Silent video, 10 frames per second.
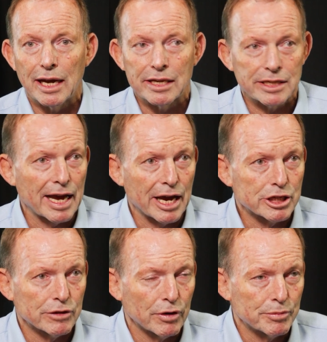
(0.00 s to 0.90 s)
as a
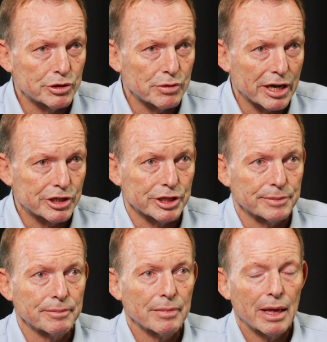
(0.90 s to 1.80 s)
house of
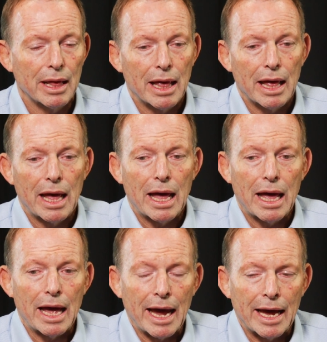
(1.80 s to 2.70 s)
obstruction.
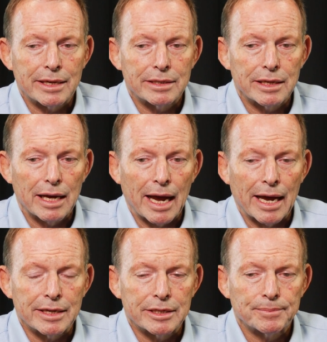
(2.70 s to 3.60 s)

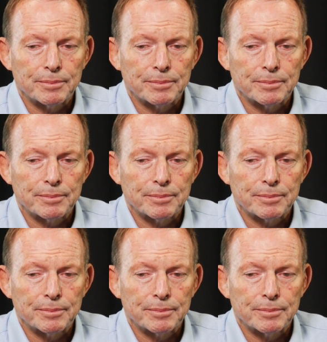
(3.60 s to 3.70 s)
And